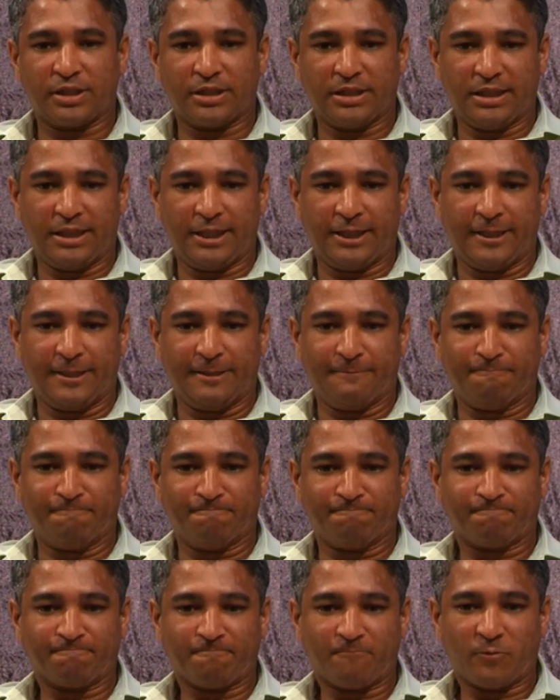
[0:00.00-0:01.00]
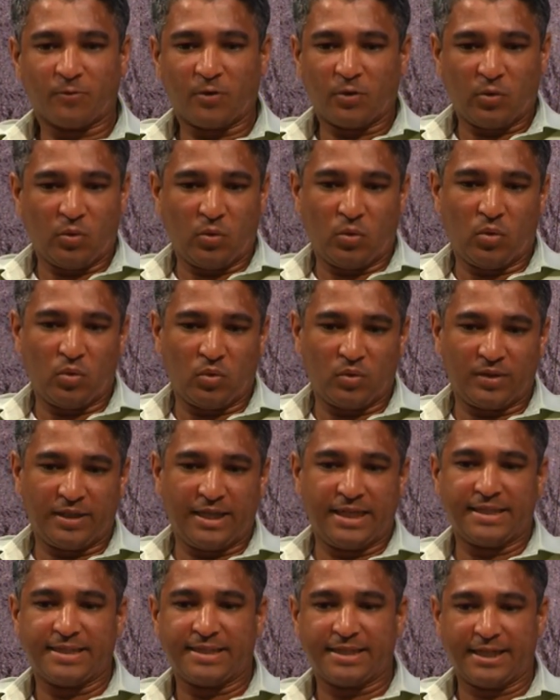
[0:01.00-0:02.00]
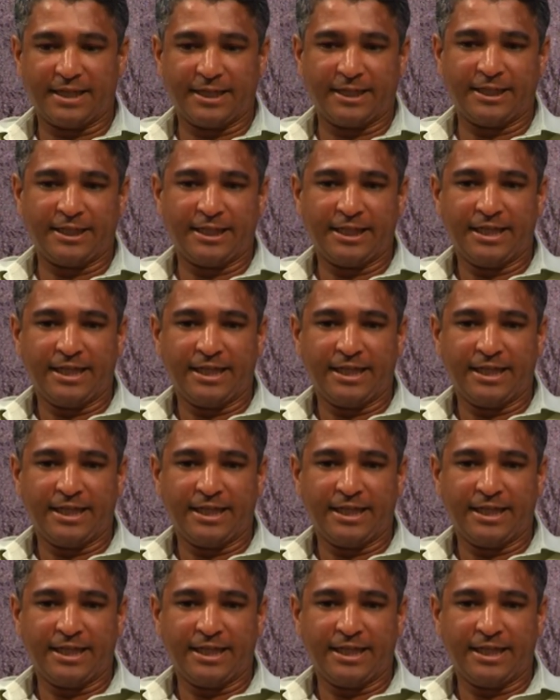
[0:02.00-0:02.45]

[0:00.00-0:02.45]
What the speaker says: or let's say